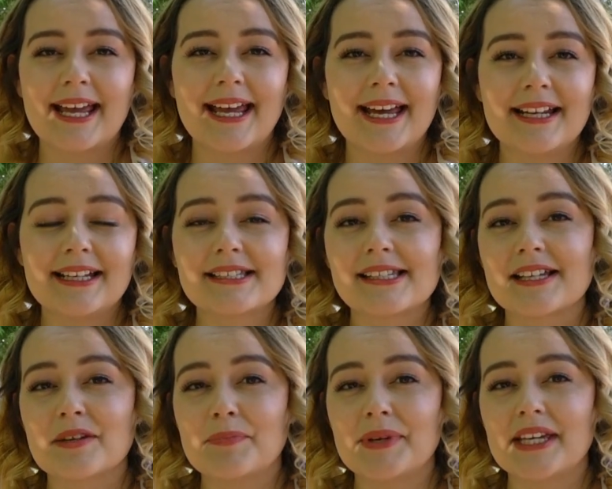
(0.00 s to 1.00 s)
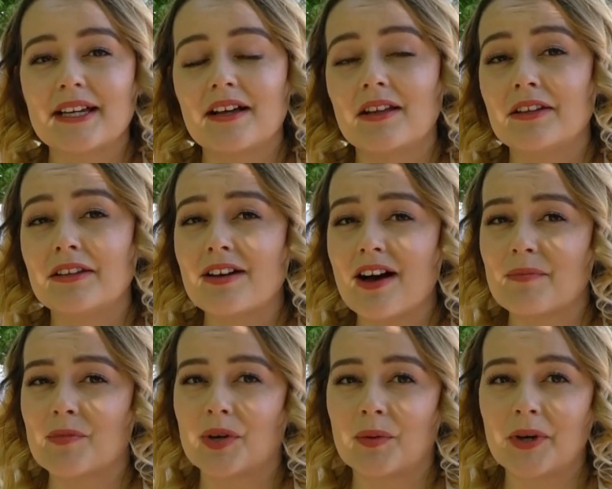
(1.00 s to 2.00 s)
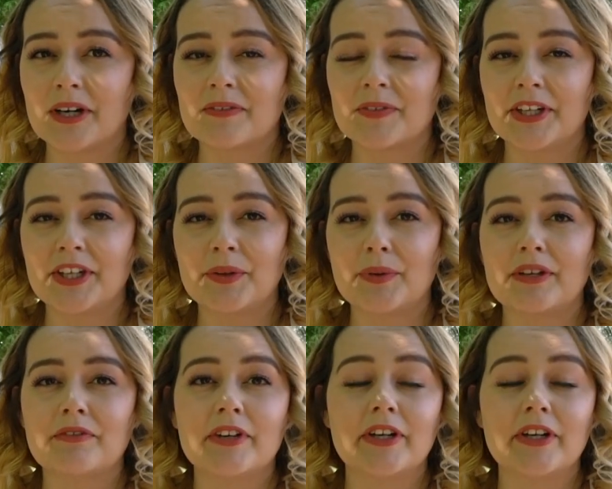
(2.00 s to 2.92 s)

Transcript: And it's going to be a lot more work for you and